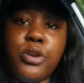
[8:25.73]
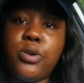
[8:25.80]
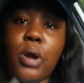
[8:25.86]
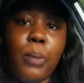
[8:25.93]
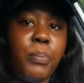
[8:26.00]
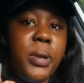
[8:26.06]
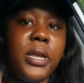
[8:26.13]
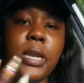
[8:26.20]
you know,
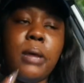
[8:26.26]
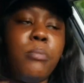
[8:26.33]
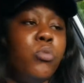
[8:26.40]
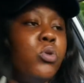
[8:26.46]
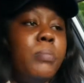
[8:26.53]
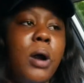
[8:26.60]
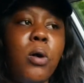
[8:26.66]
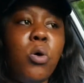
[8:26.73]
I pay them
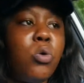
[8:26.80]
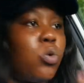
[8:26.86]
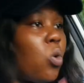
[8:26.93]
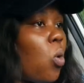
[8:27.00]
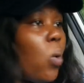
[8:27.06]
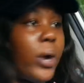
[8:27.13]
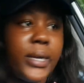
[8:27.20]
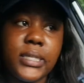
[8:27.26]
with my own
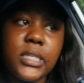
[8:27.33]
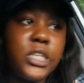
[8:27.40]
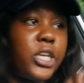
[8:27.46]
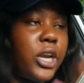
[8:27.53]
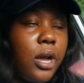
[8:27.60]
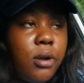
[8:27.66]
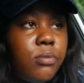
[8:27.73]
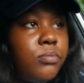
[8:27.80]
coins,
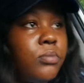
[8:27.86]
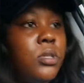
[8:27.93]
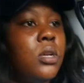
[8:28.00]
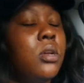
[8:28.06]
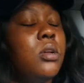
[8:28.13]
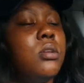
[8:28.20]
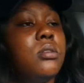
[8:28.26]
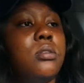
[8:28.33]
you know.
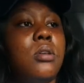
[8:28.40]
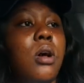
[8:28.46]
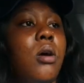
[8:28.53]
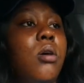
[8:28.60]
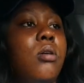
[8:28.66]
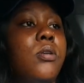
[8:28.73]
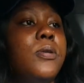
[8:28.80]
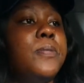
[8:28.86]

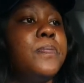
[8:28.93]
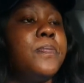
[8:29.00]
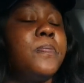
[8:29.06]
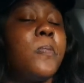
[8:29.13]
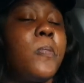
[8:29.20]
So